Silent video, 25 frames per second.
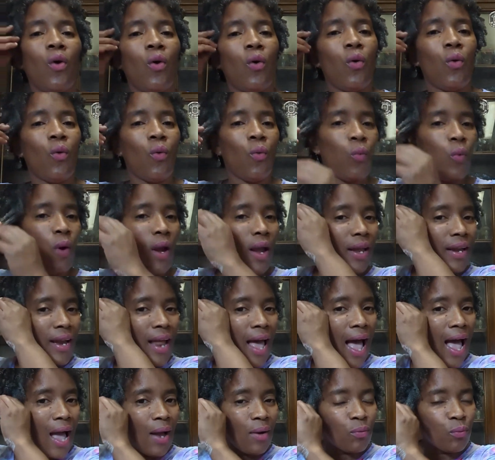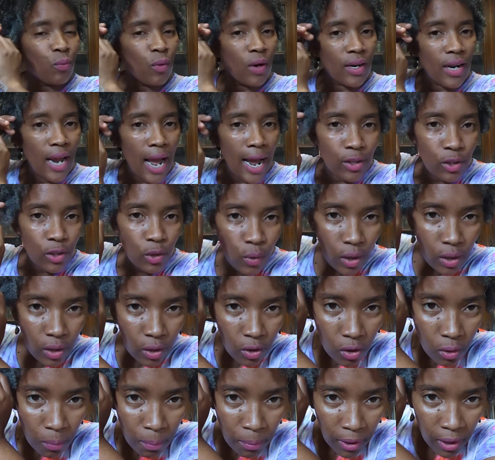when I do a
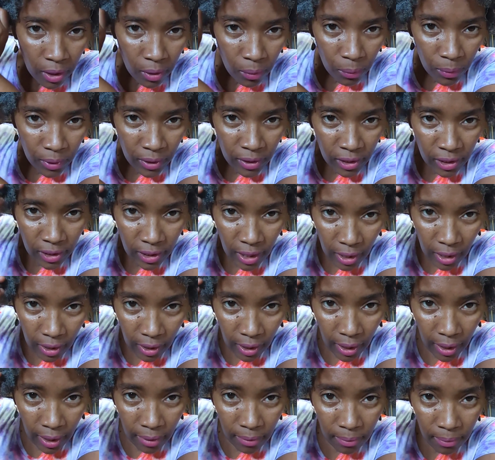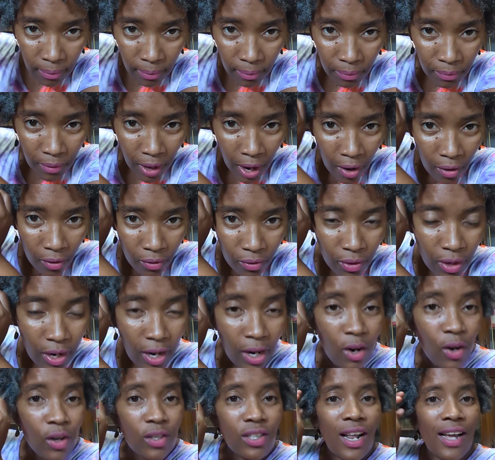little bit of resealing, now it
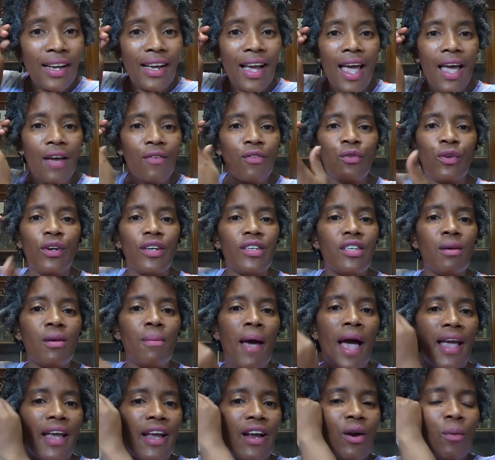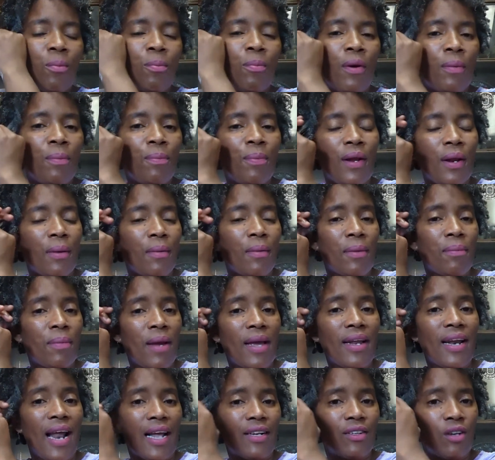looks like I have grease in my hair, but
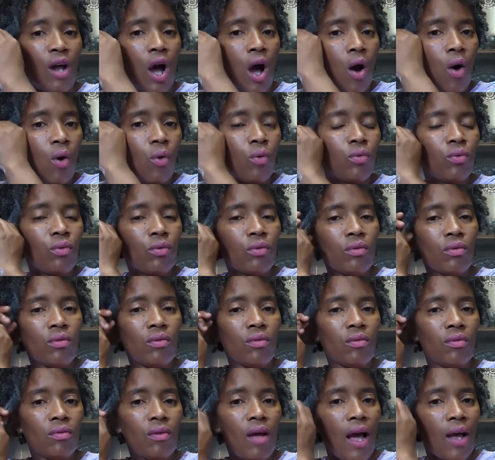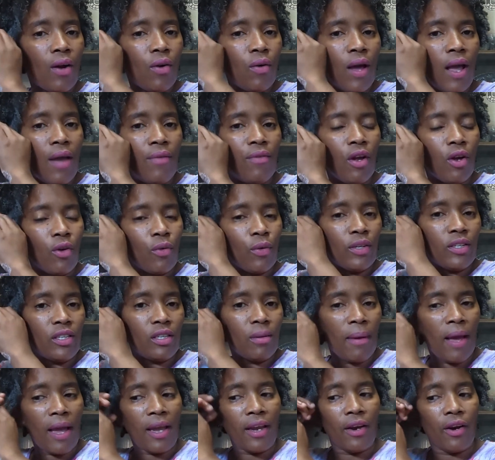I don't. I don't have no grease in
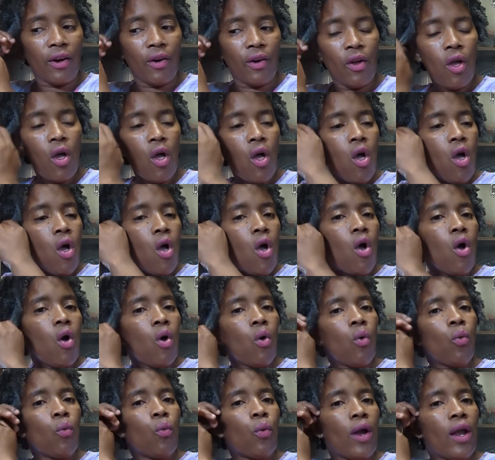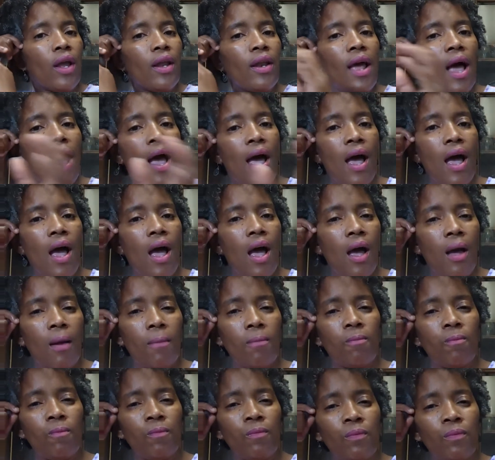my hair. When I